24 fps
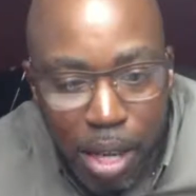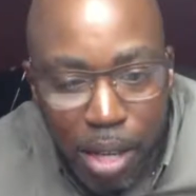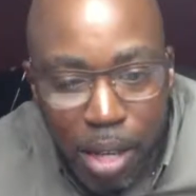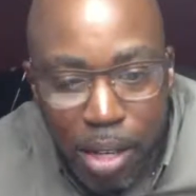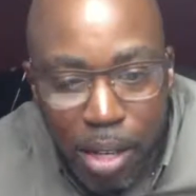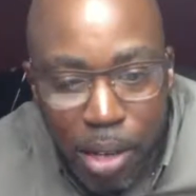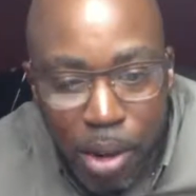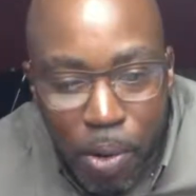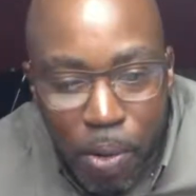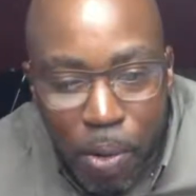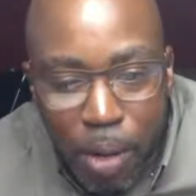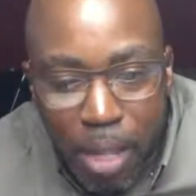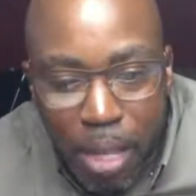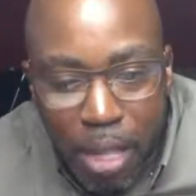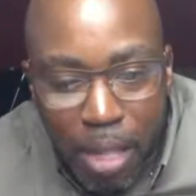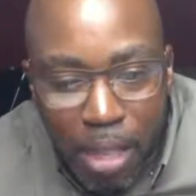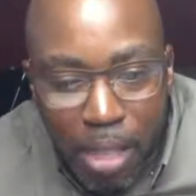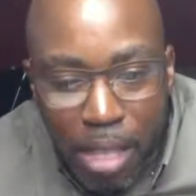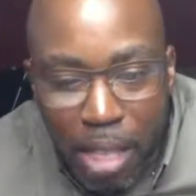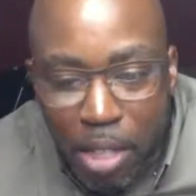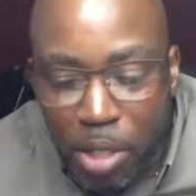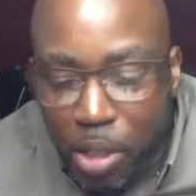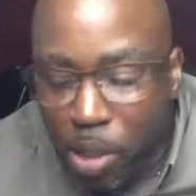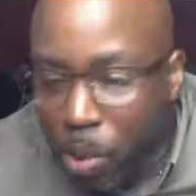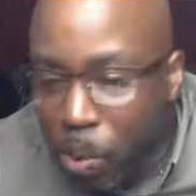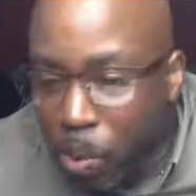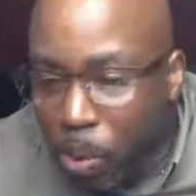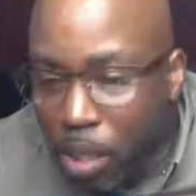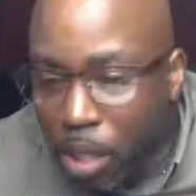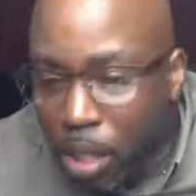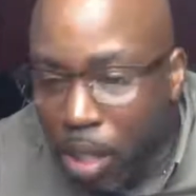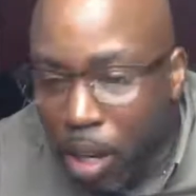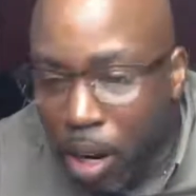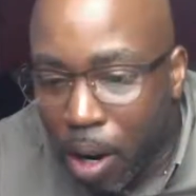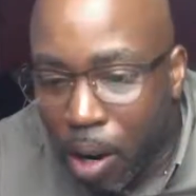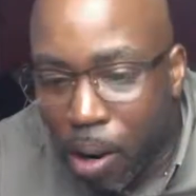knowing that you were
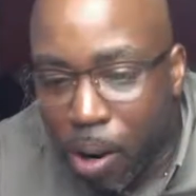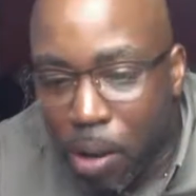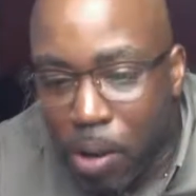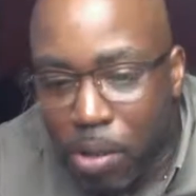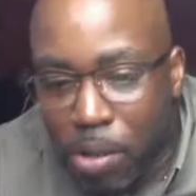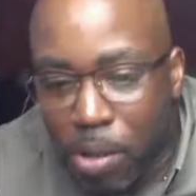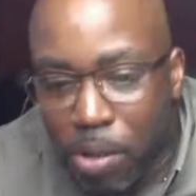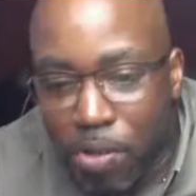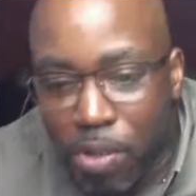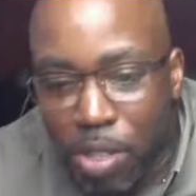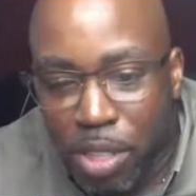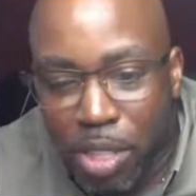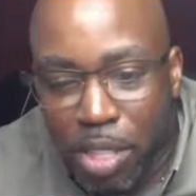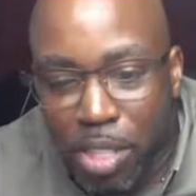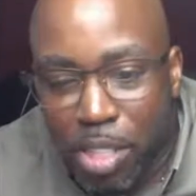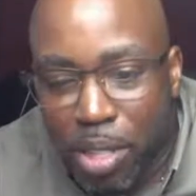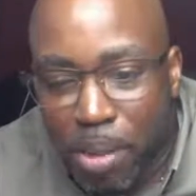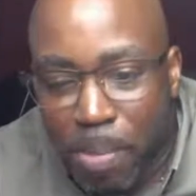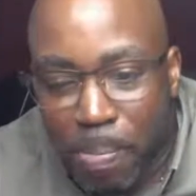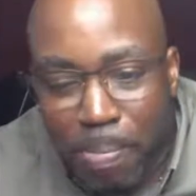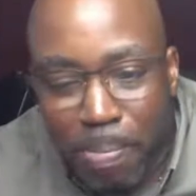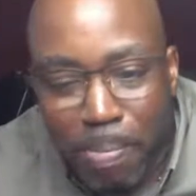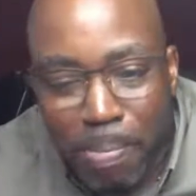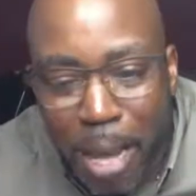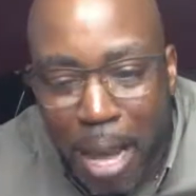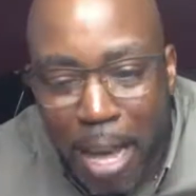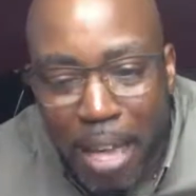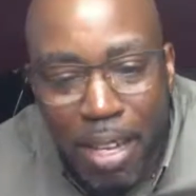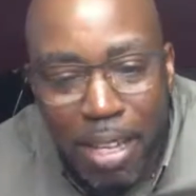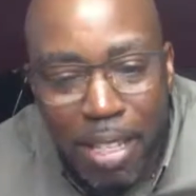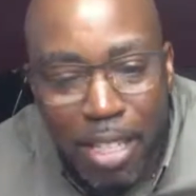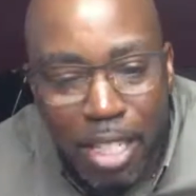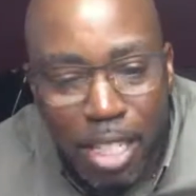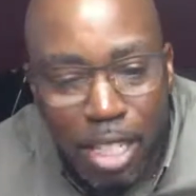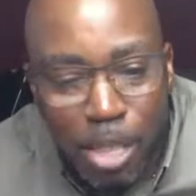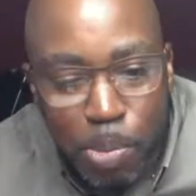the cause of such a
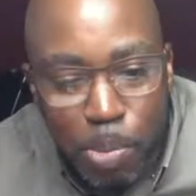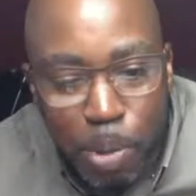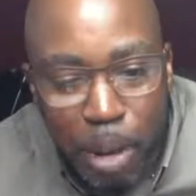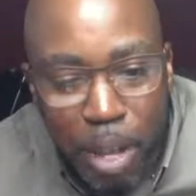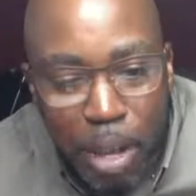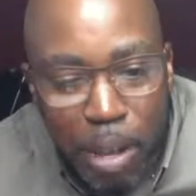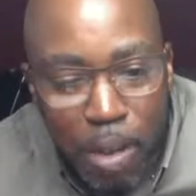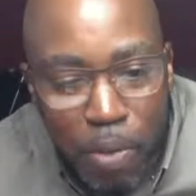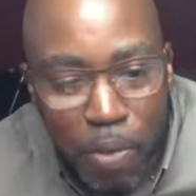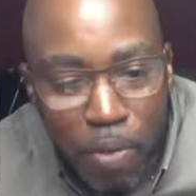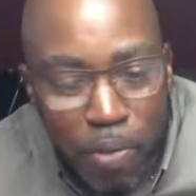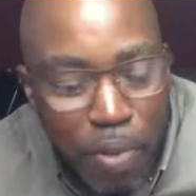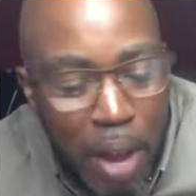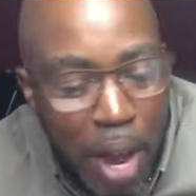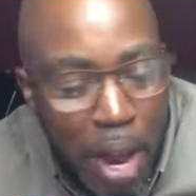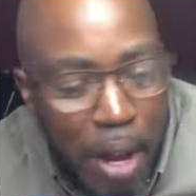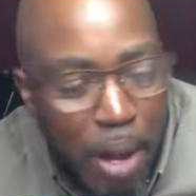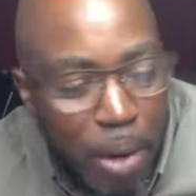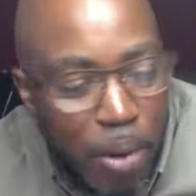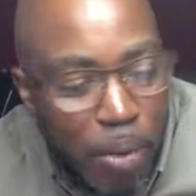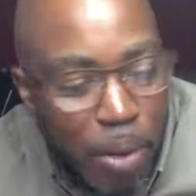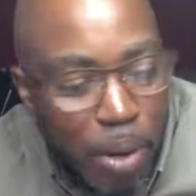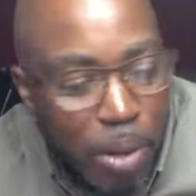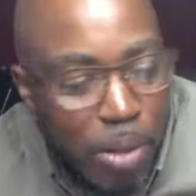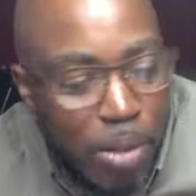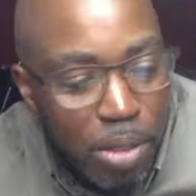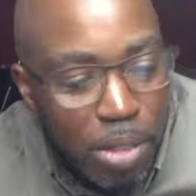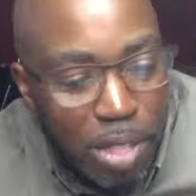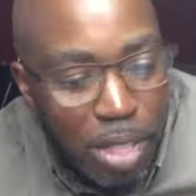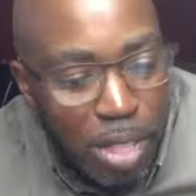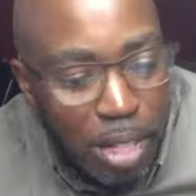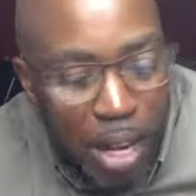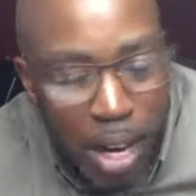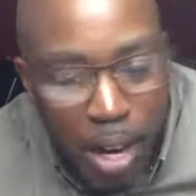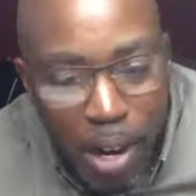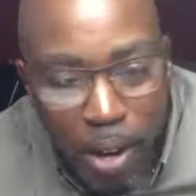mighty display of fireworks
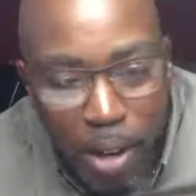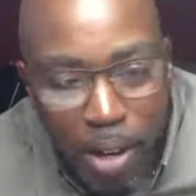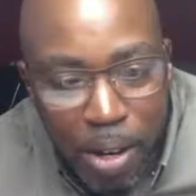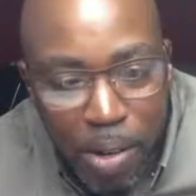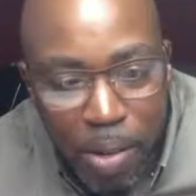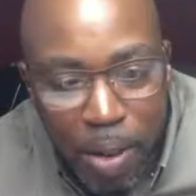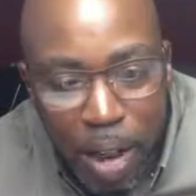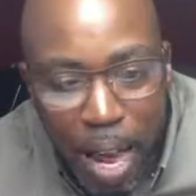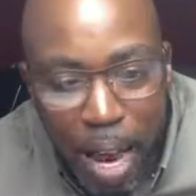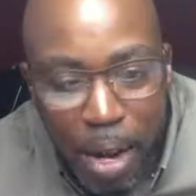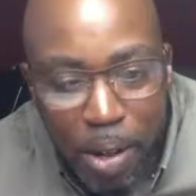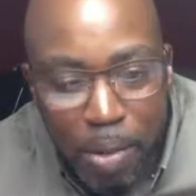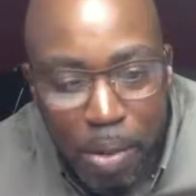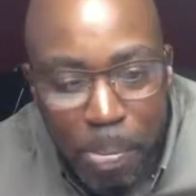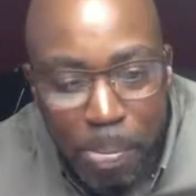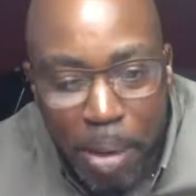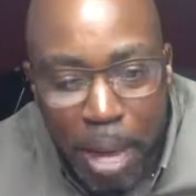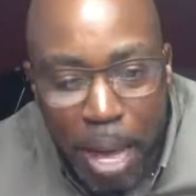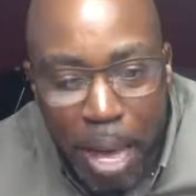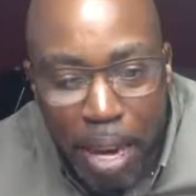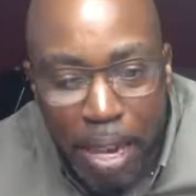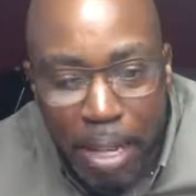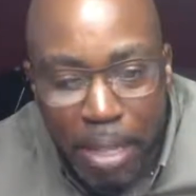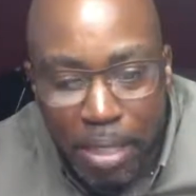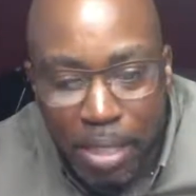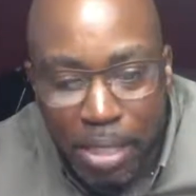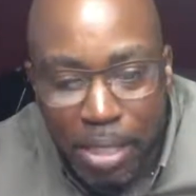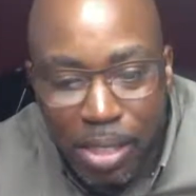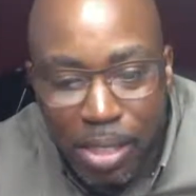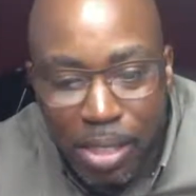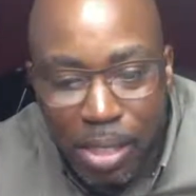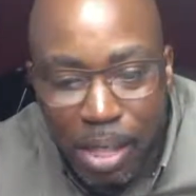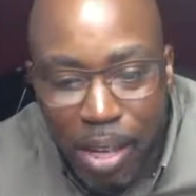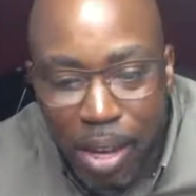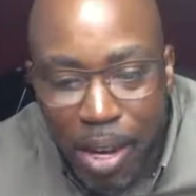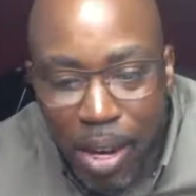and aerial
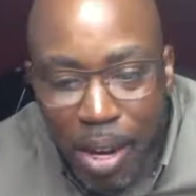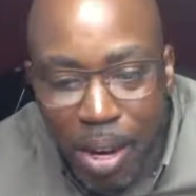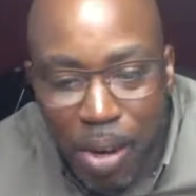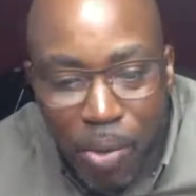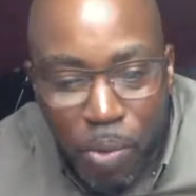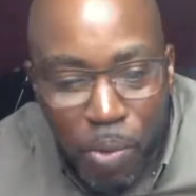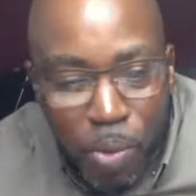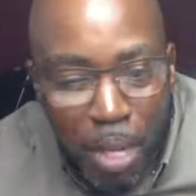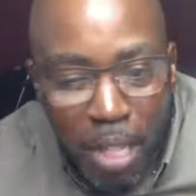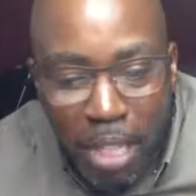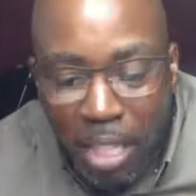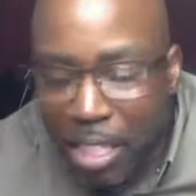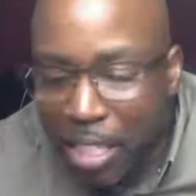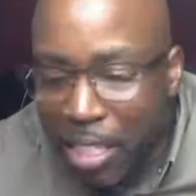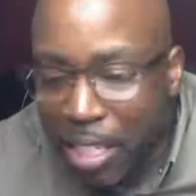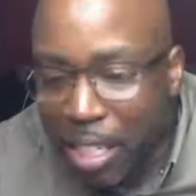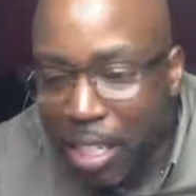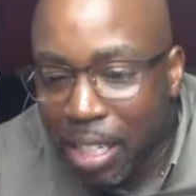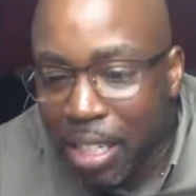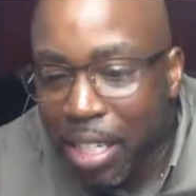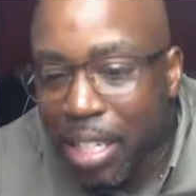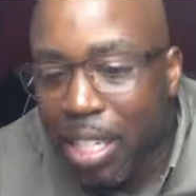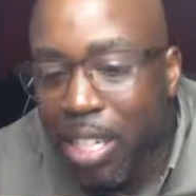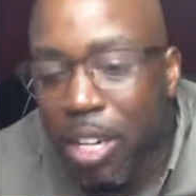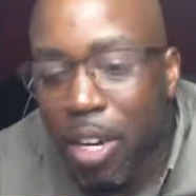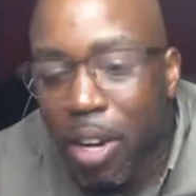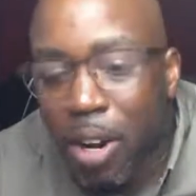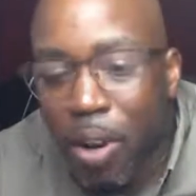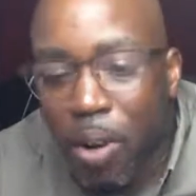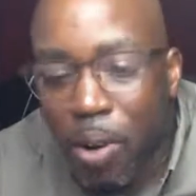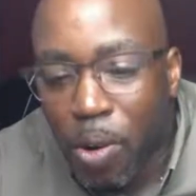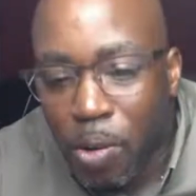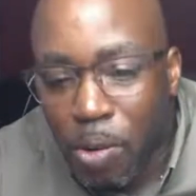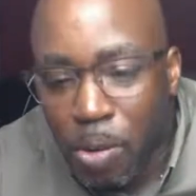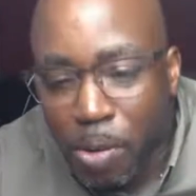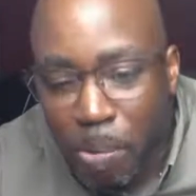acrobatics, relishing in your
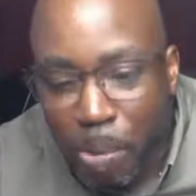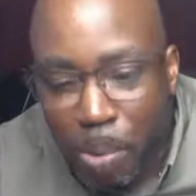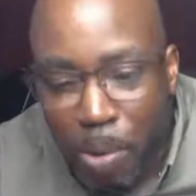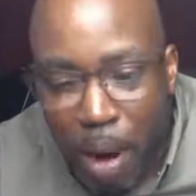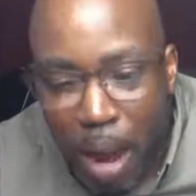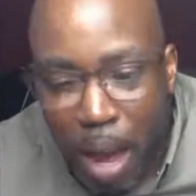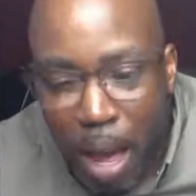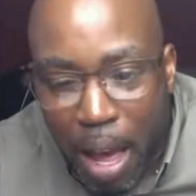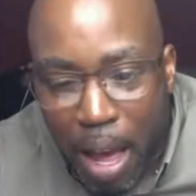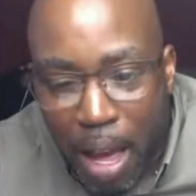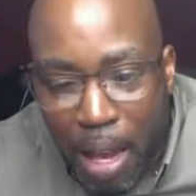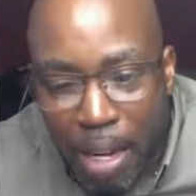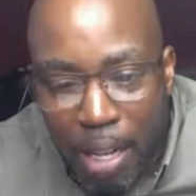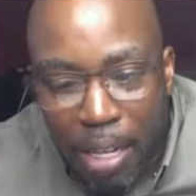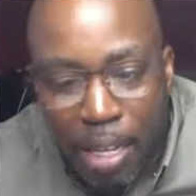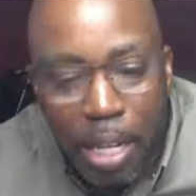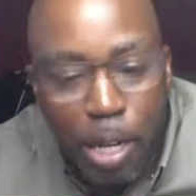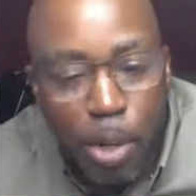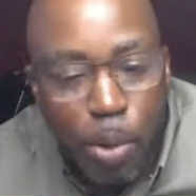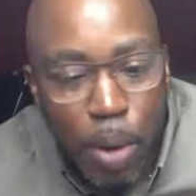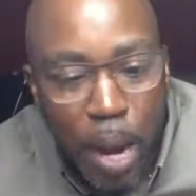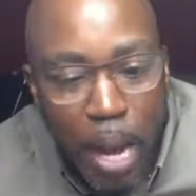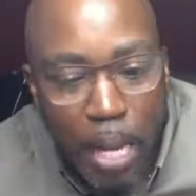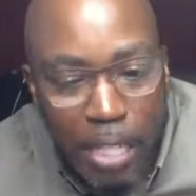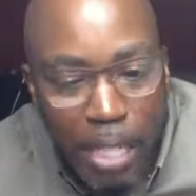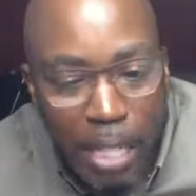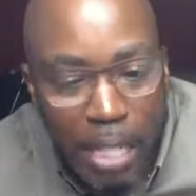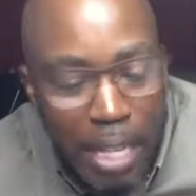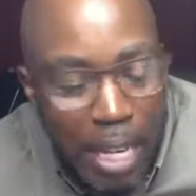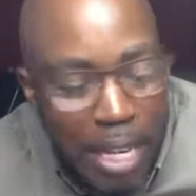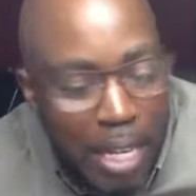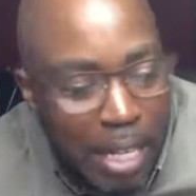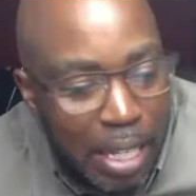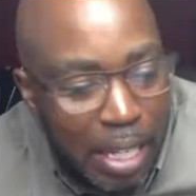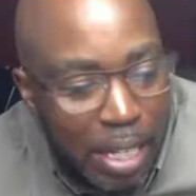own pride and congratulating